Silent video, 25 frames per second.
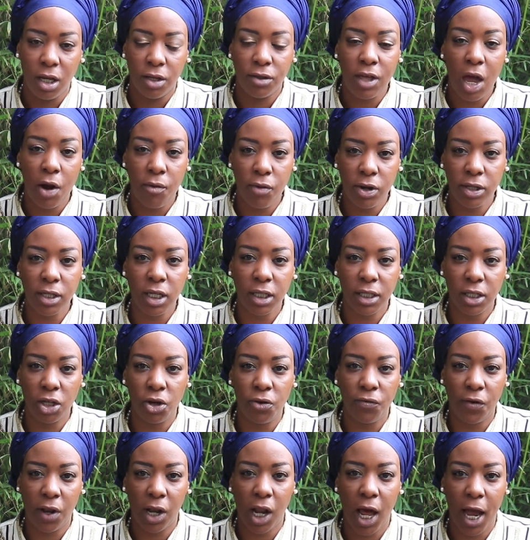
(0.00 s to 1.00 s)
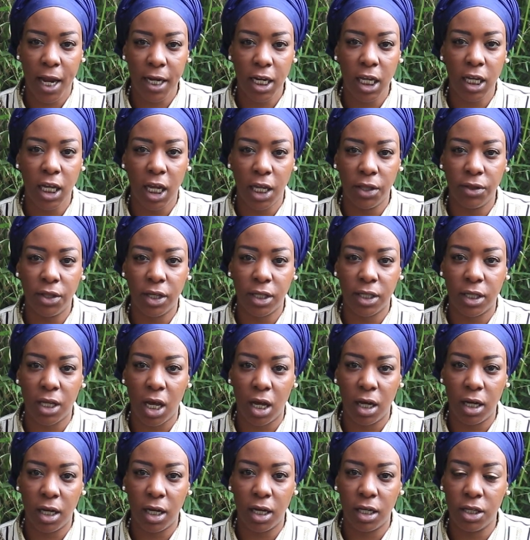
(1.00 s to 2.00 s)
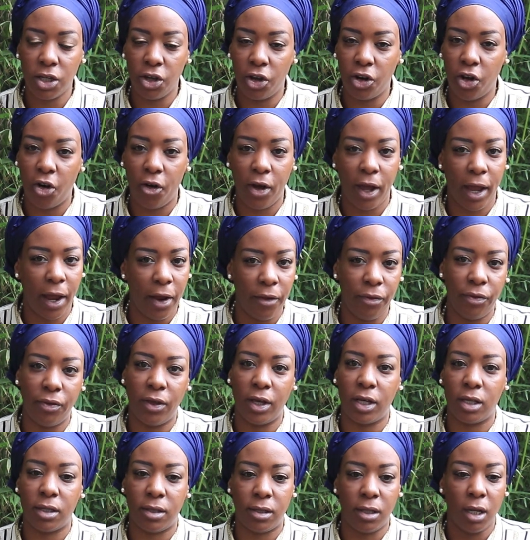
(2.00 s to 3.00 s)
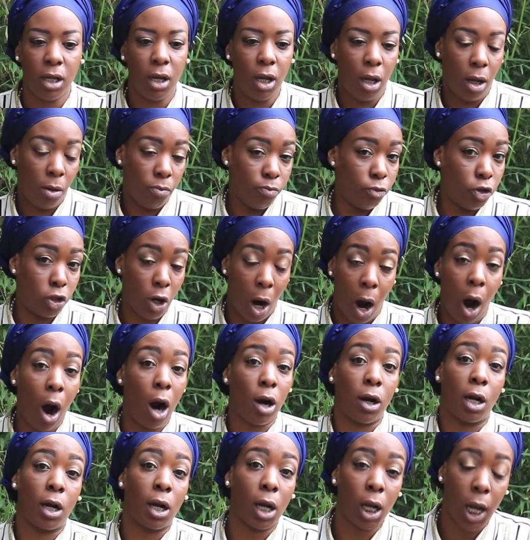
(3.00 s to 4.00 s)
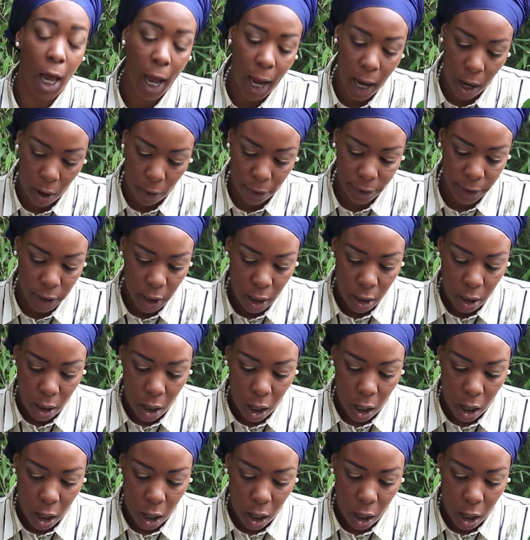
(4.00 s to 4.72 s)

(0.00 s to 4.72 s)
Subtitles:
there is a silver lining in this, in this dark cloud,